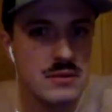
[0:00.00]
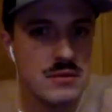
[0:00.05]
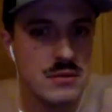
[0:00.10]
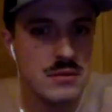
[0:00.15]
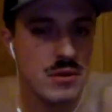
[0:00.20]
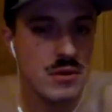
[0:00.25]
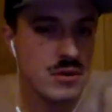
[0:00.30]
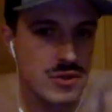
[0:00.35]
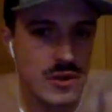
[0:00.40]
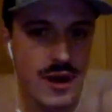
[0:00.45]

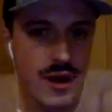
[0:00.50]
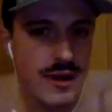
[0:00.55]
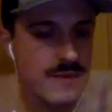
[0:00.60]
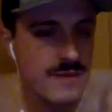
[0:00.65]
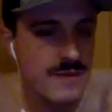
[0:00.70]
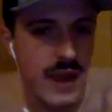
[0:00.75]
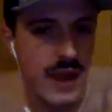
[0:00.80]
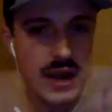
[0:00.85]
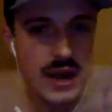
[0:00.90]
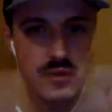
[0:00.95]
Ertz caught
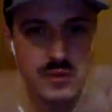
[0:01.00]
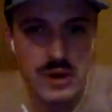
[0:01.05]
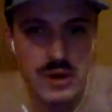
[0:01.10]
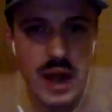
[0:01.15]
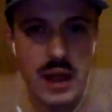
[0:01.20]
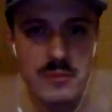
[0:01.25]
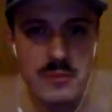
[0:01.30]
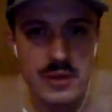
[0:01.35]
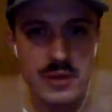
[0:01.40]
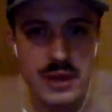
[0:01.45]
fire when
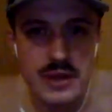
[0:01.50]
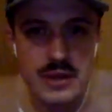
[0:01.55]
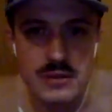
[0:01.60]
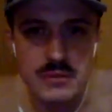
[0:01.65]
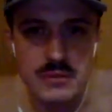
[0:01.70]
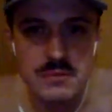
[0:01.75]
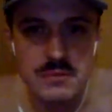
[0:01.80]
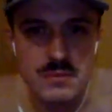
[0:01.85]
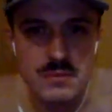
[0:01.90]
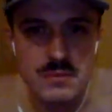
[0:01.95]
I played
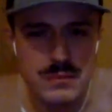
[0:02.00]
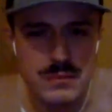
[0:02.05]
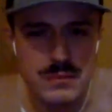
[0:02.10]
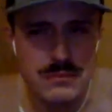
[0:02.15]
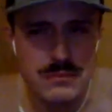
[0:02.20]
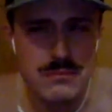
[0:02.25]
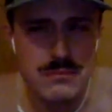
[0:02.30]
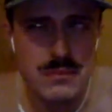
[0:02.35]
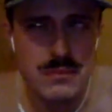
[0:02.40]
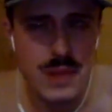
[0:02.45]
him
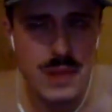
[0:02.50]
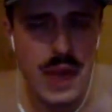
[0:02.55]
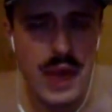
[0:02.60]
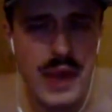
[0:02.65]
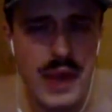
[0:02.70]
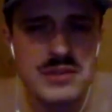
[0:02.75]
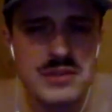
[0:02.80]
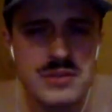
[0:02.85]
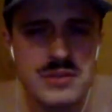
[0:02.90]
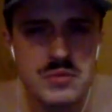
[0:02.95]

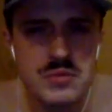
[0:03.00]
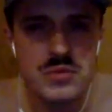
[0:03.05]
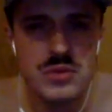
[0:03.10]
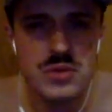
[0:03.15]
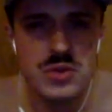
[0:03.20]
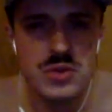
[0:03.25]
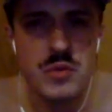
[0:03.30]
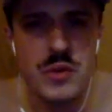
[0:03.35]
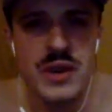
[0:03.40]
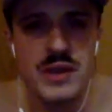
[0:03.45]
last
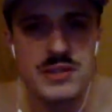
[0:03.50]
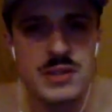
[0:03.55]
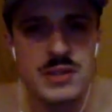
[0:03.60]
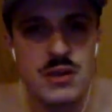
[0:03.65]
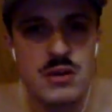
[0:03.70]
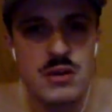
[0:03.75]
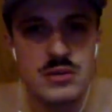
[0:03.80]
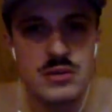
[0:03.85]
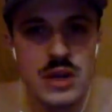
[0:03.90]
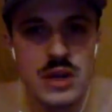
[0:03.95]
2 weeks
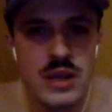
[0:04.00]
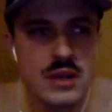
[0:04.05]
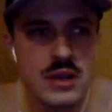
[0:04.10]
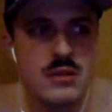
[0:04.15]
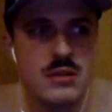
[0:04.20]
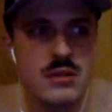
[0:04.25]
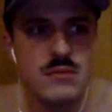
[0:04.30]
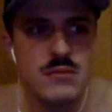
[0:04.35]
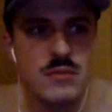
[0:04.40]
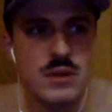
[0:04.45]
ago, Jake,
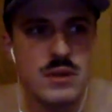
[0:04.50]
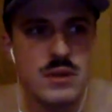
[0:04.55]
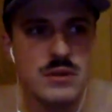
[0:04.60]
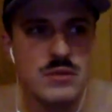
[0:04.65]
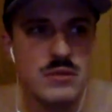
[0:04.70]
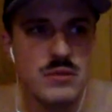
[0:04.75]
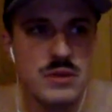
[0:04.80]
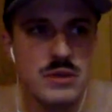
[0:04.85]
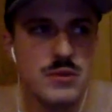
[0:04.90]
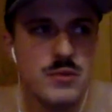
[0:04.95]

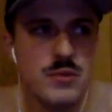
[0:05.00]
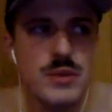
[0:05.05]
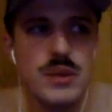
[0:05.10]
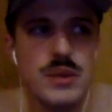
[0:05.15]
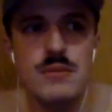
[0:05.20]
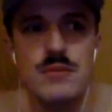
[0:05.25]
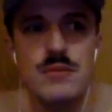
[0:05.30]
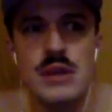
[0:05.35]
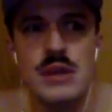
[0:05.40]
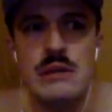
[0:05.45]
when you
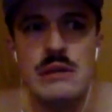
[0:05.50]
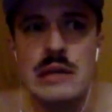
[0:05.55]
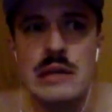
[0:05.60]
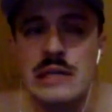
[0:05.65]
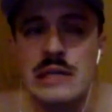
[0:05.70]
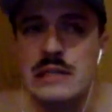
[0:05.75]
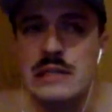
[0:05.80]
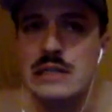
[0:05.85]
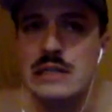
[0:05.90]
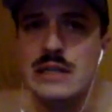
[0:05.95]
beat me.
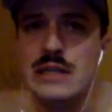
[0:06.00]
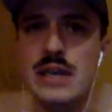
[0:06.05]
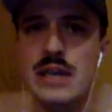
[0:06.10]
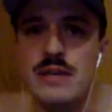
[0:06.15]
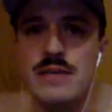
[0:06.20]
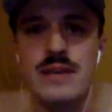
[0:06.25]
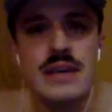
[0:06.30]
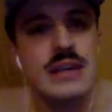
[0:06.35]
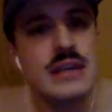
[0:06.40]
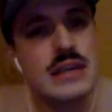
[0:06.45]

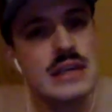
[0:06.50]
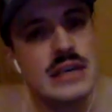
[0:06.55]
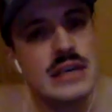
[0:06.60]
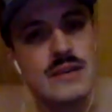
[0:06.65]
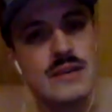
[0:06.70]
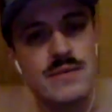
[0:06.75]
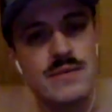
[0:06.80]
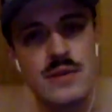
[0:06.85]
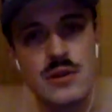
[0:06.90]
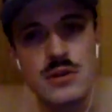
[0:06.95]
If
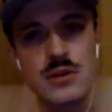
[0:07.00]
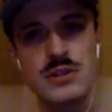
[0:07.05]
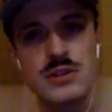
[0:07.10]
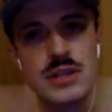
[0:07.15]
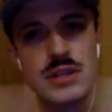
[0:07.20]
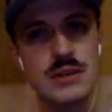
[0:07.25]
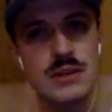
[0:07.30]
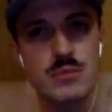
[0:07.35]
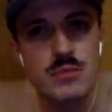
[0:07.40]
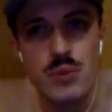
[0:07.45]
Ertz
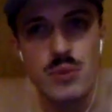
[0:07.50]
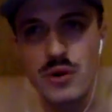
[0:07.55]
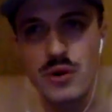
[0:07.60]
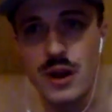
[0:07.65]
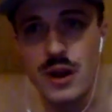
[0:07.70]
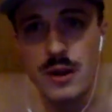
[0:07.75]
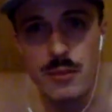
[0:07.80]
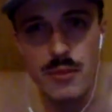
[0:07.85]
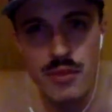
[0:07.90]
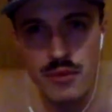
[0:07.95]
can put
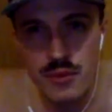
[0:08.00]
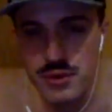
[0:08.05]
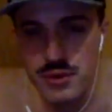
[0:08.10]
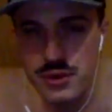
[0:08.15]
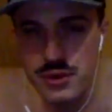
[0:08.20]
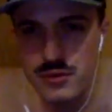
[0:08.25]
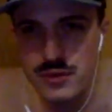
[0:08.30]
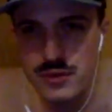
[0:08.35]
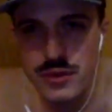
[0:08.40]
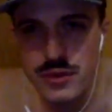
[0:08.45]
up
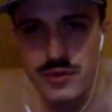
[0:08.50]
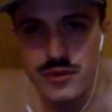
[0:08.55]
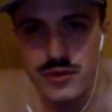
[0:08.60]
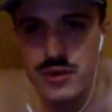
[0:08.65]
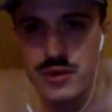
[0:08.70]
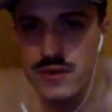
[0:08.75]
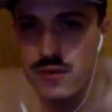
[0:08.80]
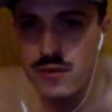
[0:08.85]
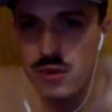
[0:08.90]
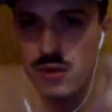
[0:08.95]
33,
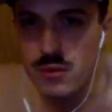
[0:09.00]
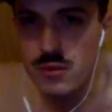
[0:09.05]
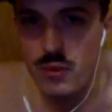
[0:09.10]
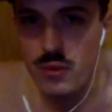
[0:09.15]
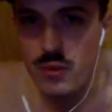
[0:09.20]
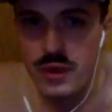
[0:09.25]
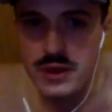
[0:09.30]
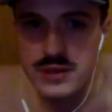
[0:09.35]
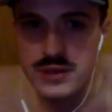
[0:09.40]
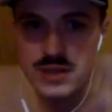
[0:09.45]
34
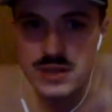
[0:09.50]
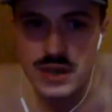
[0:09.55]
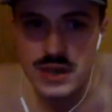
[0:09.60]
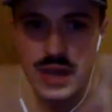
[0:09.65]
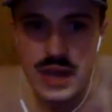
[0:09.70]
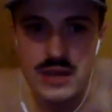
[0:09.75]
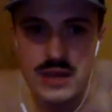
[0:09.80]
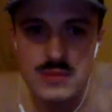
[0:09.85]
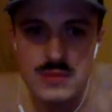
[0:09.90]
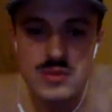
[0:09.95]
points on
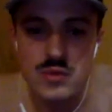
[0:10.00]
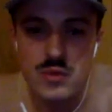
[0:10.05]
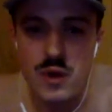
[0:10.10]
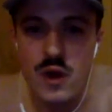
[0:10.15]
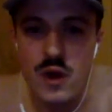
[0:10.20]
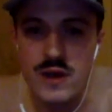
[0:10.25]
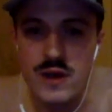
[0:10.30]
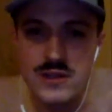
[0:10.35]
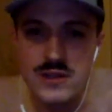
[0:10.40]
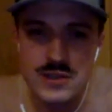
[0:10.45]
Adam's
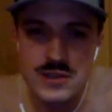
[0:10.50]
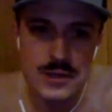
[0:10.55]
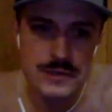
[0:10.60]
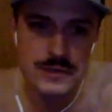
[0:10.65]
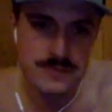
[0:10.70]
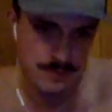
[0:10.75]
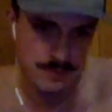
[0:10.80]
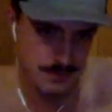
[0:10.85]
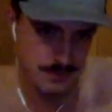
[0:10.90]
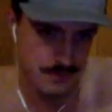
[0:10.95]

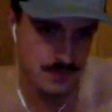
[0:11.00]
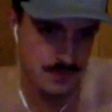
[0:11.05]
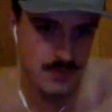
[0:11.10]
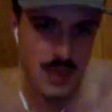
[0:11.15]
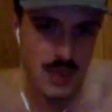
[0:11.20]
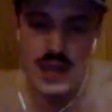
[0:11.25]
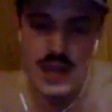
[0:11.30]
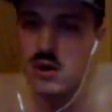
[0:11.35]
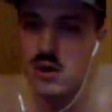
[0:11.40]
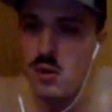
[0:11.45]
roster,
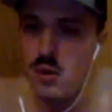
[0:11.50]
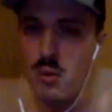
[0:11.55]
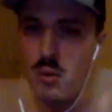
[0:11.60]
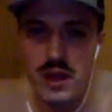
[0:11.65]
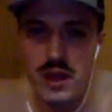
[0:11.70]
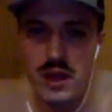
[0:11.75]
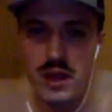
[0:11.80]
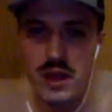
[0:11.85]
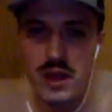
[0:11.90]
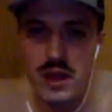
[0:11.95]
I don't
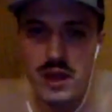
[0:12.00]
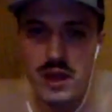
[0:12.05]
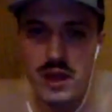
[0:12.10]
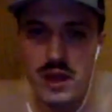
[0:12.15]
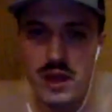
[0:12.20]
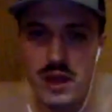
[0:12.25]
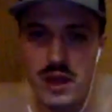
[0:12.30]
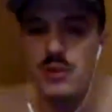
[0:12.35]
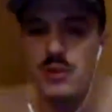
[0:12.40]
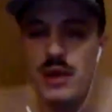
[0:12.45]
want
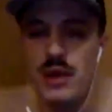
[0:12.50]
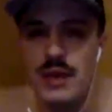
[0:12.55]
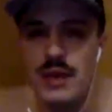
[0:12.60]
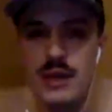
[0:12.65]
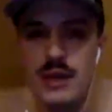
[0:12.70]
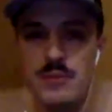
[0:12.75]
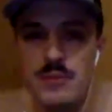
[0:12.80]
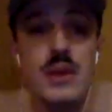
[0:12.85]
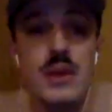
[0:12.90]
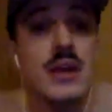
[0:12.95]
to play
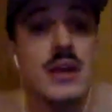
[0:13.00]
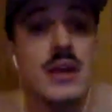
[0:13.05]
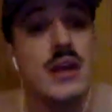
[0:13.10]
him.